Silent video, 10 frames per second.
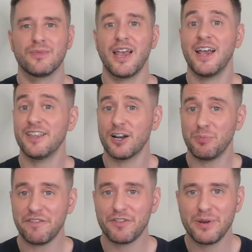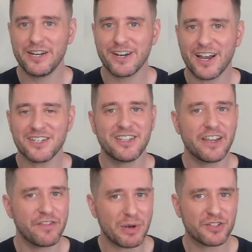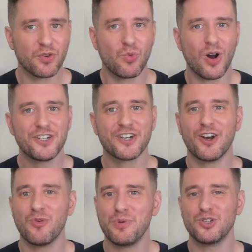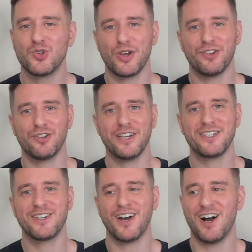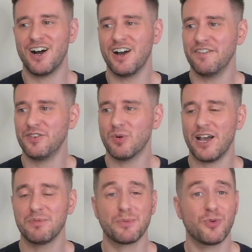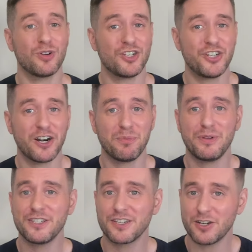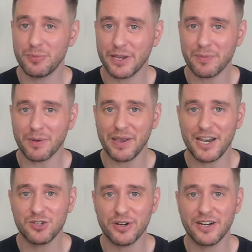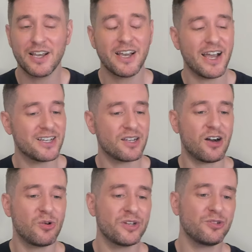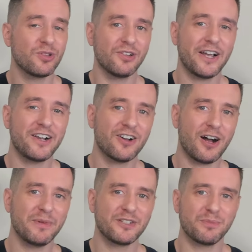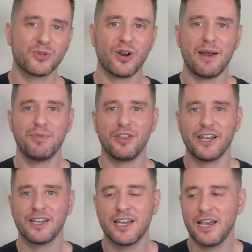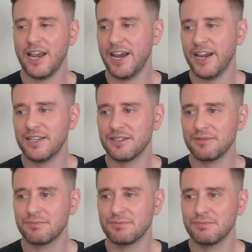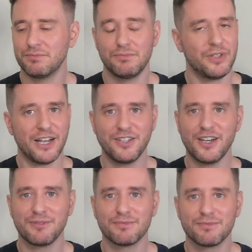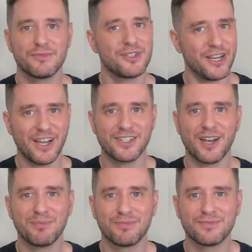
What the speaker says: And that'll be it for me today, guys. Thank you very much for watching. I hope you enjoyed the list. If you want to help support the channel, please consider becoming a patron. As always, do the like, comment, subscribe thing. And that's it. See you next time.